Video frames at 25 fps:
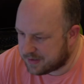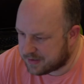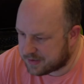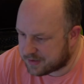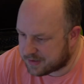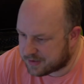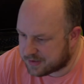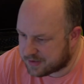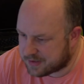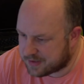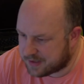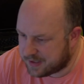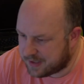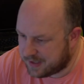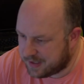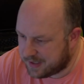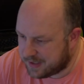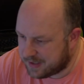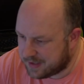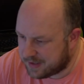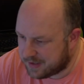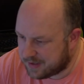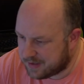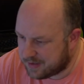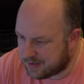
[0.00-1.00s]

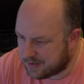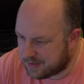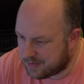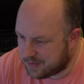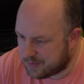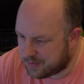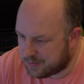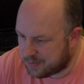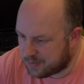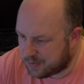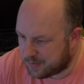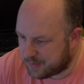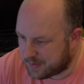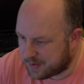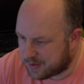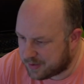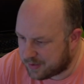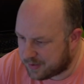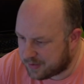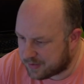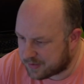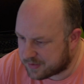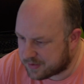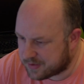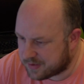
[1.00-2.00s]
see what we
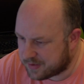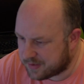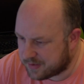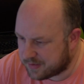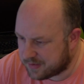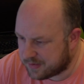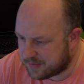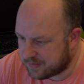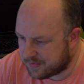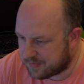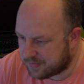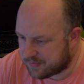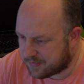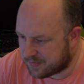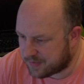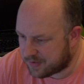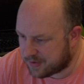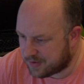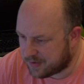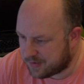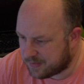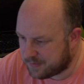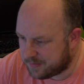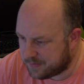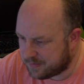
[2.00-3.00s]
got
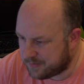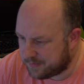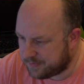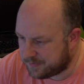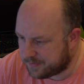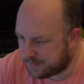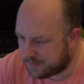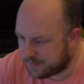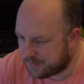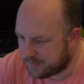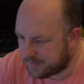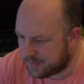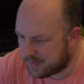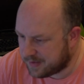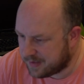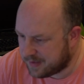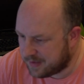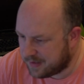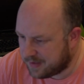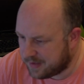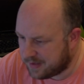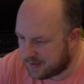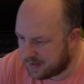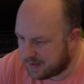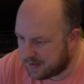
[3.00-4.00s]
from
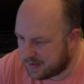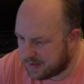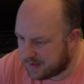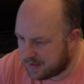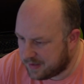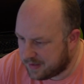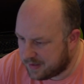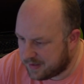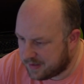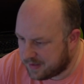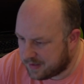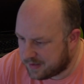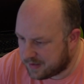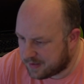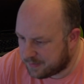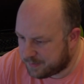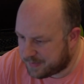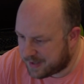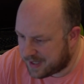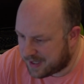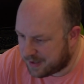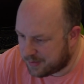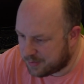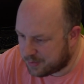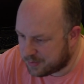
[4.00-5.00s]

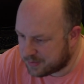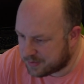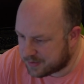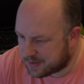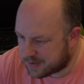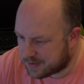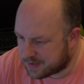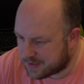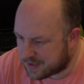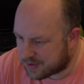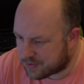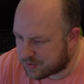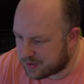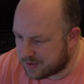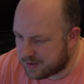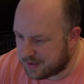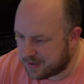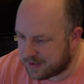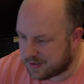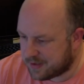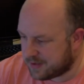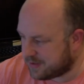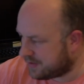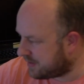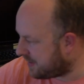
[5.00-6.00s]
Powell, etc.,
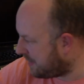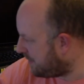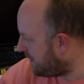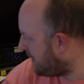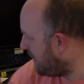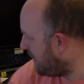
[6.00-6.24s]
because I